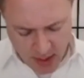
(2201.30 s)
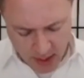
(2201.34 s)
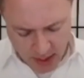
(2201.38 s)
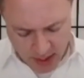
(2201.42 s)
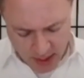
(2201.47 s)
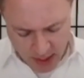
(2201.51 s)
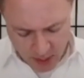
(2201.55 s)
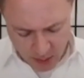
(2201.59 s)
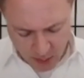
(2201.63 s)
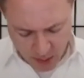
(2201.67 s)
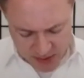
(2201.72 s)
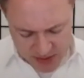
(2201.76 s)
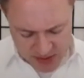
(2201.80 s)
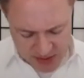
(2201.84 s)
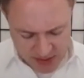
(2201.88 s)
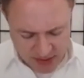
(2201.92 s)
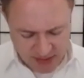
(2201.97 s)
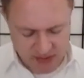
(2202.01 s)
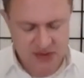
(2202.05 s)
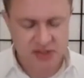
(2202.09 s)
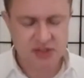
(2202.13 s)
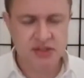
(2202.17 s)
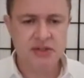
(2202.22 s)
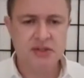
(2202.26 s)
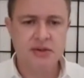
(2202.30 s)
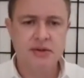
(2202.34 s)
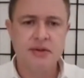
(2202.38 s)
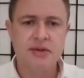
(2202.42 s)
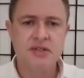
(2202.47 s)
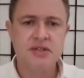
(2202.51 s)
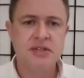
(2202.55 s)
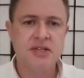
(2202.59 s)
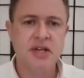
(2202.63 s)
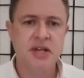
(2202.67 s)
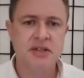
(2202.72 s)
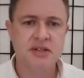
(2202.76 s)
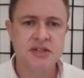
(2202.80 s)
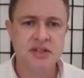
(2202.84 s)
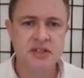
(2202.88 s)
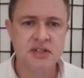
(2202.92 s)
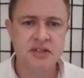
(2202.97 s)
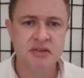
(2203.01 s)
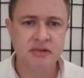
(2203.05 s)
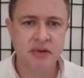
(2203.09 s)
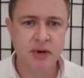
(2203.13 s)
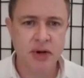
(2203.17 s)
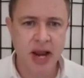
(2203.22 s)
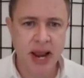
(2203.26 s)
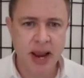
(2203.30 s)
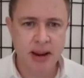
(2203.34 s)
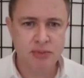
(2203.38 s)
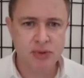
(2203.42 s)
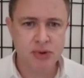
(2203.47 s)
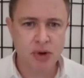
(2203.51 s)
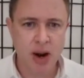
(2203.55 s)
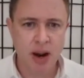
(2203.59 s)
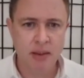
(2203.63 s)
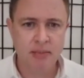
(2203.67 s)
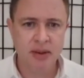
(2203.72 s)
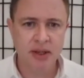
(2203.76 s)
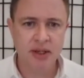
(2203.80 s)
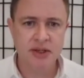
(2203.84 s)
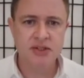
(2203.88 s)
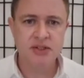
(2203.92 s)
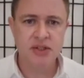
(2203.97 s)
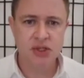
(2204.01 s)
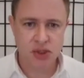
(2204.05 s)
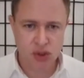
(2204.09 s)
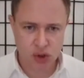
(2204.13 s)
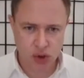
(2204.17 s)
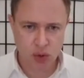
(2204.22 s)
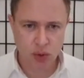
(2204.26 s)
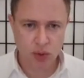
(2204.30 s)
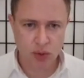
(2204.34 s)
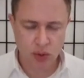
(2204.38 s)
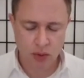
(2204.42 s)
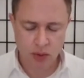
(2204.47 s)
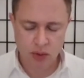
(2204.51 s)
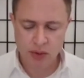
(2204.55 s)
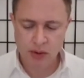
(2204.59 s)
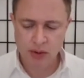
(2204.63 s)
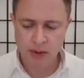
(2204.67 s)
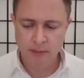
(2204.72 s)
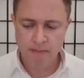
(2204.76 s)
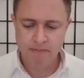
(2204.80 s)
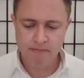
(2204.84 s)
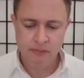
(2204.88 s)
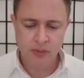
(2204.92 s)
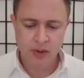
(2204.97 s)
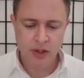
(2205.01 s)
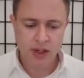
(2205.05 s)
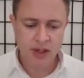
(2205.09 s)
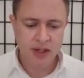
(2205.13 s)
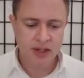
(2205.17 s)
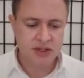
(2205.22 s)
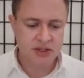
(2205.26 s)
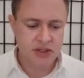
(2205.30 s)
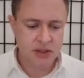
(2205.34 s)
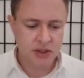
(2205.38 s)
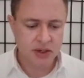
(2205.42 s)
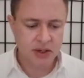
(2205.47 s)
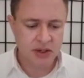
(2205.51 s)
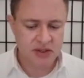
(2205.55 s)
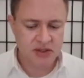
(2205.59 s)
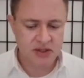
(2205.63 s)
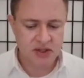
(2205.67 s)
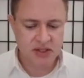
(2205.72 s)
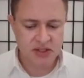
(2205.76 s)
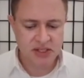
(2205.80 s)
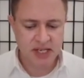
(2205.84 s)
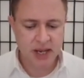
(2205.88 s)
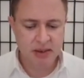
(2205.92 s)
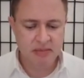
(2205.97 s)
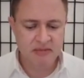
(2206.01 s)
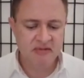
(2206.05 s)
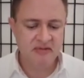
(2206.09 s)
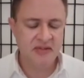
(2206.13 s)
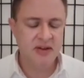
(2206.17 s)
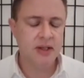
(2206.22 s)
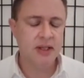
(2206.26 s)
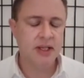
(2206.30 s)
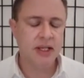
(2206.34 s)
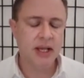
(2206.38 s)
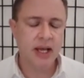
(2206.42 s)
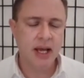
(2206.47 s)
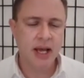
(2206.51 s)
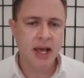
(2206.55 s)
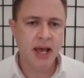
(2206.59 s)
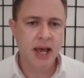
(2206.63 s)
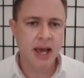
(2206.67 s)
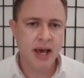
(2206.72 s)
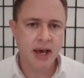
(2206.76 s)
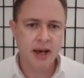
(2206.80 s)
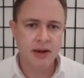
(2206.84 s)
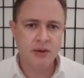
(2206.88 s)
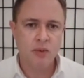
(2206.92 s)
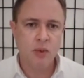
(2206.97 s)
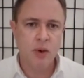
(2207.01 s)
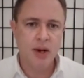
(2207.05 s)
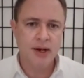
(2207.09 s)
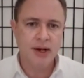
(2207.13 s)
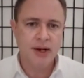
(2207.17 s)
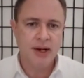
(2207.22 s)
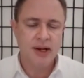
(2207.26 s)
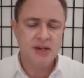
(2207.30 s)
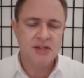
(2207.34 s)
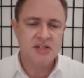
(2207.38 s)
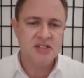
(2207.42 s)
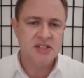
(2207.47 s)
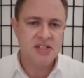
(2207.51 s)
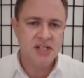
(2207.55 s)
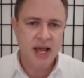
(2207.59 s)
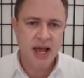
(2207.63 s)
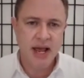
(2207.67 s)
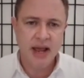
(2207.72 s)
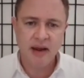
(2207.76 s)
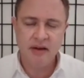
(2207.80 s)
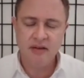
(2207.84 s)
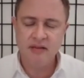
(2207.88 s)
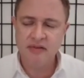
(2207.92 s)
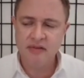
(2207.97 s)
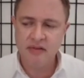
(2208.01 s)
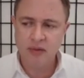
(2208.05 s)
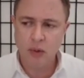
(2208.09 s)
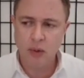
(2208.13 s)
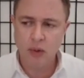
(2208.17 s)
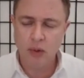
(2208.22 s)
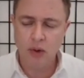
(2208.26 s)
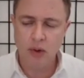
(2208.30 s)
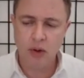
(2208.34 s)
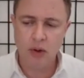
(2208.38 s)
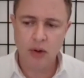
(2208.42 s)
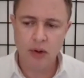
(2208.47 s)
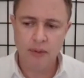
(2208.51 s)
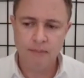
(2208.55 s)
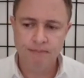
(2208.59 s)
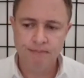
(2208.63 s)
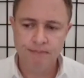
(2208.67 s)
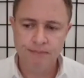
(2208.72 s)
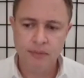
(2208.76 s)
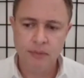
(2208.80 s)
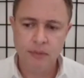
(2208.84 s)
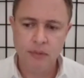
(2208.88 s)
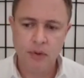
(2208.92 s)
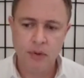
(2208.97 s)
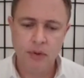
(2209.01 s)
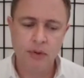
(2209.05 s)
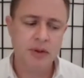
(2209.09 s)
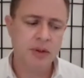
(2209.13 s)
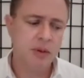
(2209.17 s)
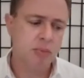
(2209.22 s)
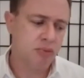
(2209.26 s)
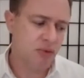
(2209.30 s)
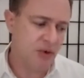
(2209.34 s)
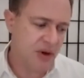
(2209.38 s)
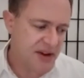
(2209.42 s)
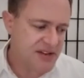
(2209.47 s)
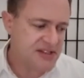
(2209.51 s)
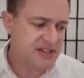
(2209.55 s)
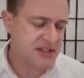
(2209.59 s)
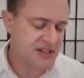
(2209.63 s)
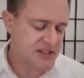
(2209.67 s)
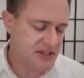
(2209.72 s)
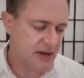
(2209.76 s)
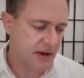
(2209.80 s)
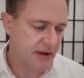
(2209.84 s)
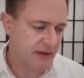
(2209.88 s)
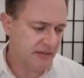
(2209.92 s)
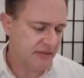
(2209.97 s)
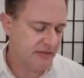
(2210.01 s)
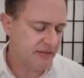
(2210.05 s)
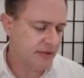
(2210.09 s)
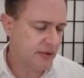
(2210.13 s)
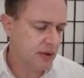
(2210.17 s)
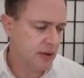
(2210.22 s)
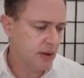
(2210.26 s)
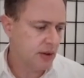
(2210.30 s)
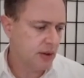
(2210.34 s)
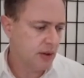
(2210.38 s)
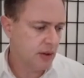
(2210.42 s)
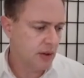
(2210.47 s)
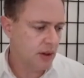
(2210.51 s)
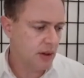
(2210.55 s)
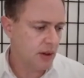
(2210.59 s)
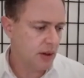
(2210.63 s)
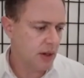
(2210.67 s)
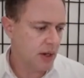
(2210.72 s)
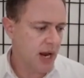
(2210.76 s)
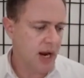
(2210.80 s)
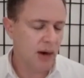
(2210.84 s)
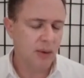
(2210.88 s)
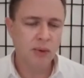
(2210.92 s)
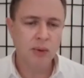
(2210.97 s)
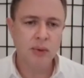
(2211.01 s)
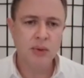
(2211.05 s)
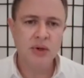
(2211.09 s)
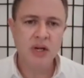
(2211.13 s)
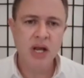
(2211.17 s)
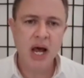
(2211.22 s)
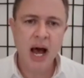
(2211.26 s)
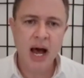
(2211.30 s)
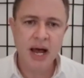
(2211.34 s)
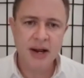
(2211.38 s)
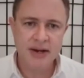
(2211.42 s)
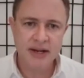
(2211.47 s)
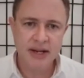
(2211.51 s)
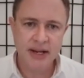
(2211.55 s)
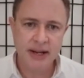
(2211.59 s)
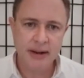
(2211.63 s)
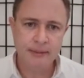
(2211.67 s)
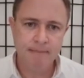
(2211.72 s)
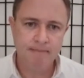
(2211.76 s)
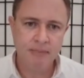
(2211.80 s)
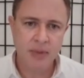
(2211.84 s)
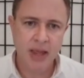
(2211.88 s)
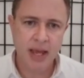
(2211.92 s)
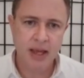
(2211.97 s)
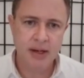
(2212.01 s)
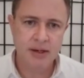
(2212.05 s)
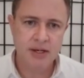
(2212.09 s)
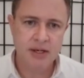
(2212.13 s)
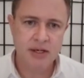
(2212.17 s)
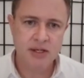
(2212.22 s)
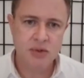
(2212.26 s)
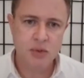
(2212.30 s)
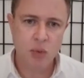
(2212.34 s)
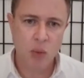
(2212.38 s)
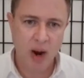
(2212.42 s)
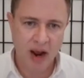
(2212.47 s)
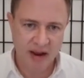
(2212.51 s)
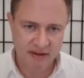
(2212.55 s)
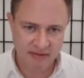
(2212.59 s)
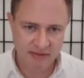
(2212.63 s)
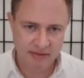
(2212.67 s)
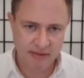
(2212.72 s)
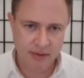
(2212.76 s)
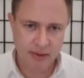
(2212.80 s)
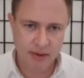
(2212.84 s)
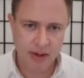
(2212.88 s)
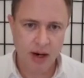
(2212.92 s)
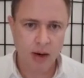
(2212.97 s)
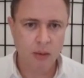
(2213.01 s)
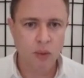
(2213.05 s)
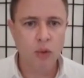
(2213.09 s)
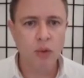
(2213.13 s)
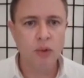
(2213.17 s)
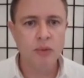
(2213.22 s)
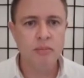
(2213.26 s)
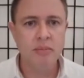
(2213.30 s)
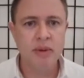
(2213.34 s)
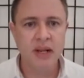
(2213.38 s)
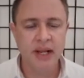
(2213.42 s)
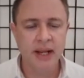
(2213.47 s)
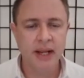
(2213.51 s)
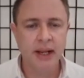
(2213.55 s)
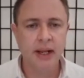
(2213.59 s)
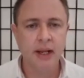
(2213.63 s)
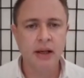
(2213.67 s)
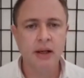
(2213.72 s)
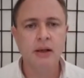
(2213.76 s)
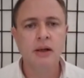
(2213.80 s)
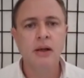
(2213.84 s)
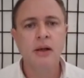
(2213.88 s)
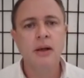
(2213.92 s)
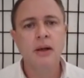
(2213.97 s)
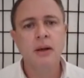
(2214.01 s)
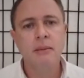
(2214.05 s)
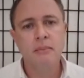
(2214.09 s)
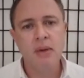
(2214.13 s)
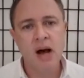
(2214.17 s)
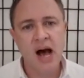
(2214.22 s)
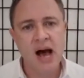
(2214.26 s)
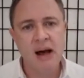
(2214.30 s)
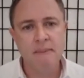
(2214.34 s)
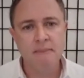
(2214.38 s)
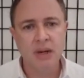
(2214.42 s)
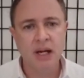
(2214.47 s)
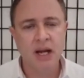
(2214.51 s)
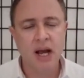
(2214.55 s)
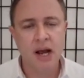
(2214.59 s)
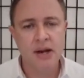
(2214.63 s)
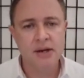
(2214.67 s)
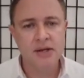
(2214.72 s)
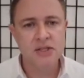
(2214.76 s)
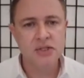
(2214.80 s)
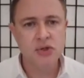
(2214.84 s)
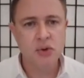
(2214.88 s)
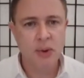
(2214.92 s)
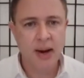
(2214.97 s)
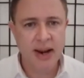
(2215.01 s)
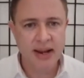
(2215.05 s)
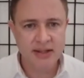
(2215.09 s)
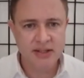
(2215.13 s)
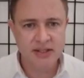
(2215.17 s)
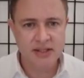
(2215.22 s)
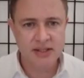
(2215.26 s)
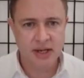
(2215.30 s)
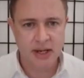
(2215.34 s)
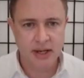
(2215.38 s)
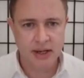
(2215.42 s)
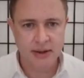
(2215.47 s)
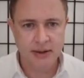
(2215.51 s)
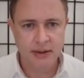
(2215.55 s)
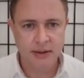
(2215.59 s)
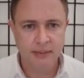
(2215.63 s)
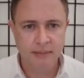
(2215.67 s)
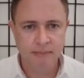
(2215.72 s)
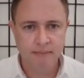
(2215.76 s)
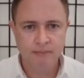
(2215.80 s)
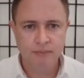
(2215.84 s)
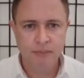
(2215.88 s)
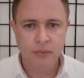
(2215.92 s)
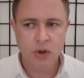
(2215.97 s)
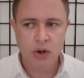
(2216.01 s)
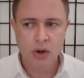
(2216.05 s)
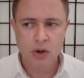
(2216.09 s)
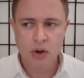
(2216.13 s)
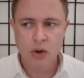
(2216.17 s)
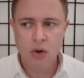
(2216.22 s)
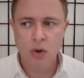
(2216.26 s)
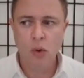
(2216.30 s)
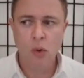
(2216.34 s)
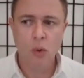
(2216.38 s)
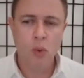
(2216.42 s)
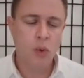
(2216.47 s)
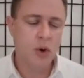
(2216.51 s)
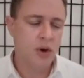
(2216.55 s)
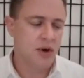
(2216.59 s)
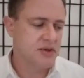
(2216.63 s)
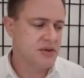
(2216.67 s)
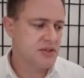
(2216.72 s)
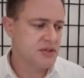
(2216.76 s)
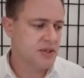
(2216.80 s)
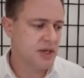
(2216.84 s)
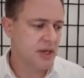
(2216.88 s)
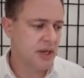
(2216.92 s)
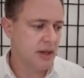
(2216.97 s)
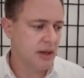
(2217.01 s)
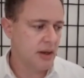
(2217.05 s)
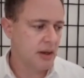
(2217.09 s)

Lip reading: was, and this sentence isn't for name dropping, it's just true, is the same feeling I had when I sang for, or in the presence of, Arun Gandhi and his wife. Arun being Mahatma Gandhi's grandson, who was